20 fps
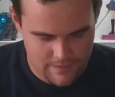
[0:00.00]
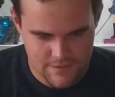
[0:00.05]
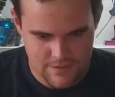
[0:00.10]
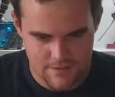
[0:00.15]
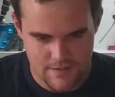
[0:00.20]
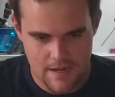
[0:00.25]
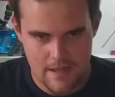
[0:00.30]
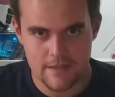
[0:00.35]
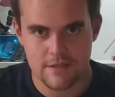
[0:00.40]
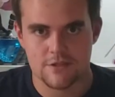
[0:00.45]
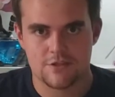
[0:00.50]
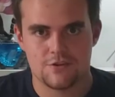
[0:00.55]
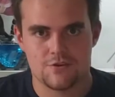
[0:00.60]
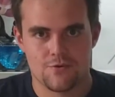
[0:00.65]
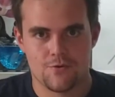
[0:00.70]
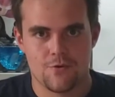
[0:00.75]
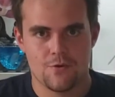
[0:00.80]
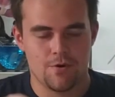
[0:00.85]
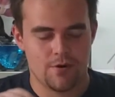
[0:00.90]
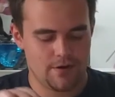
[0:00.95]
so now the
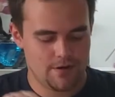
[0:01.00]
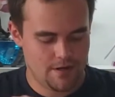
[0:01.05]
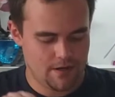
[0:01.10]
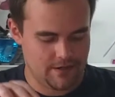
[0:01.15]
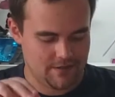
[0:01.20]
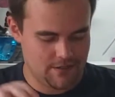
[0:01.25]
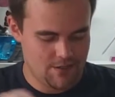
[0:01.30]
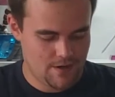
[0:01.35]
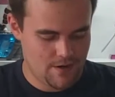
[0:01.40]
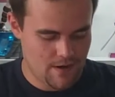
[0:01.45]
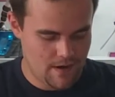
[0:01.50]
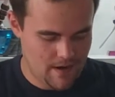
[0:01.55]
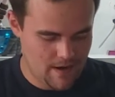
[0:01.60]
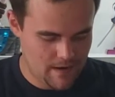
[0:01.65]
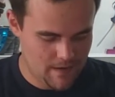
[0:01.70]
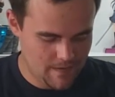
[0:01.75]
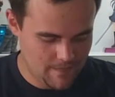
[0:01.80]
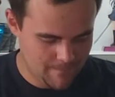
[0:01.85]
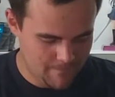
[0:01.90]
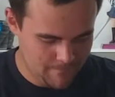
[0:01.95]
sword is in her
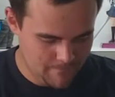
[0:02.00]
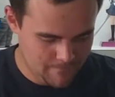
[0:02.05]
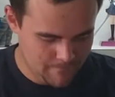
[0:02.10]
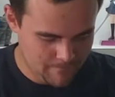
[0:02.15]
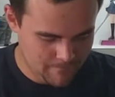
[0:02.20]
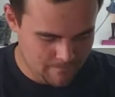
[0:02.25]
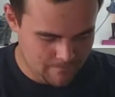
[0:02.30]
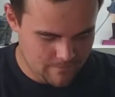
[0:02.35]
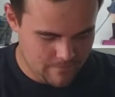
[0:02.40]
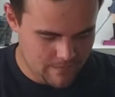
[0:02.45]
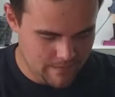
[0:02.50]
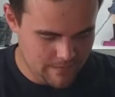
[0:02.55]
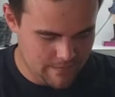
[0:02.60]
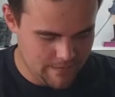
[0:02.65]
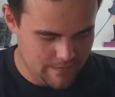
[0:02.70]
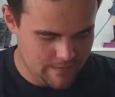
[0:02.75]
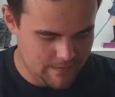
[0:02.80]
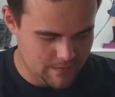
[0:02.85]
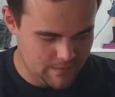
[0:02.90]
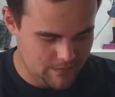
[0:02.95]
hand. And
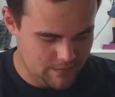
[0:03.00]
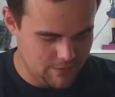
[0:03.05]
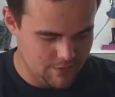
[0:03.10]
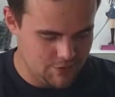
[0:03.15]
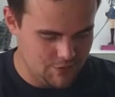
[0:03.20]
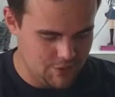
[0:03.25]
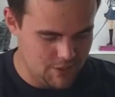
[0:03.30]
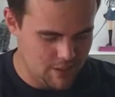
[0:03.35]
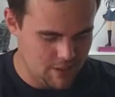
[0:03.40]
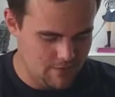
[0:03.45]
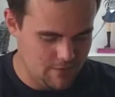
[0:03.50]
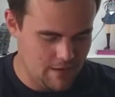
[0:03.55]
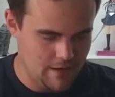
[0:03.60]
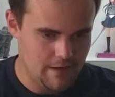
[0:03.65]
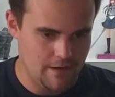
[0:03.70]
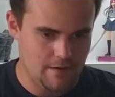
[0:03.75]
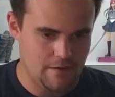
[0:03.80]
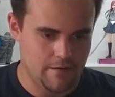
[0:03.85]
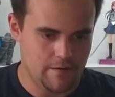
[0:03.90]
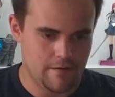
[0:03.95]
then the little G right
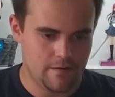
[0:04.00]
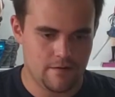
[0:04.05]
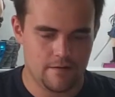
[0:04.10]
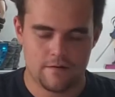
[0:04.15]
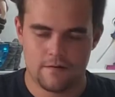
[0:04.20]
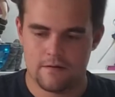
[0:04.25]
here.